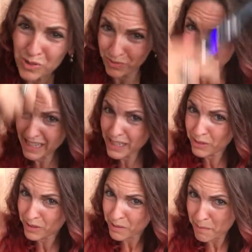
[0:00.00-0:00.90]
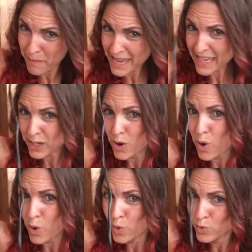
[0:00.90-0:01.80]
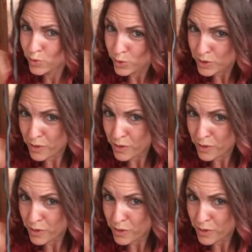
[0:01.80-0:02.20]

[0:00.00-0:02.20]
Really? You want to make your own rules?